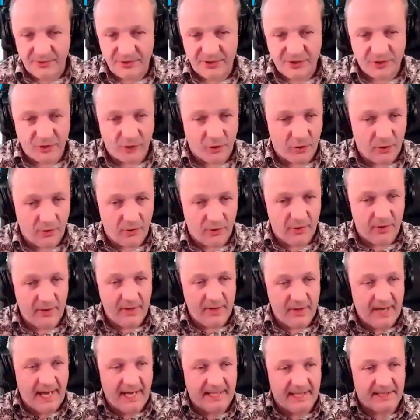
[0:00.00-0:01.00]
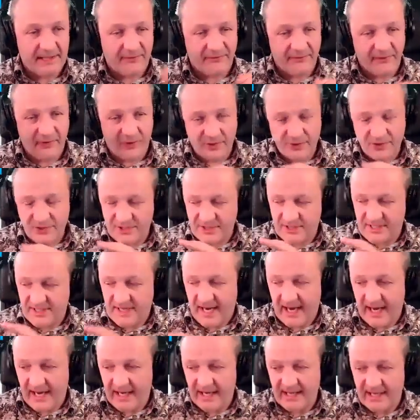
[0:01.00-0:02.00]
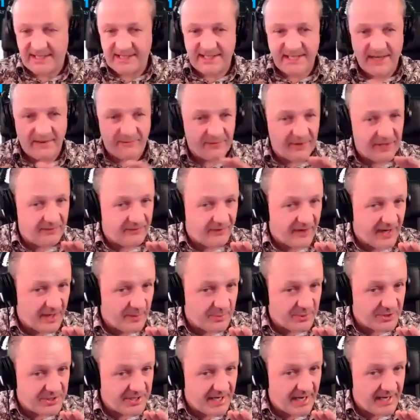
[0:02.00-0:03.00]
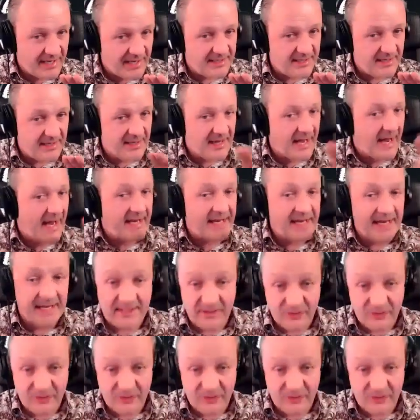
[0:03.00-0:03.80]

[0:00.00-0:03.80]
So at the first sale, it's 75%. And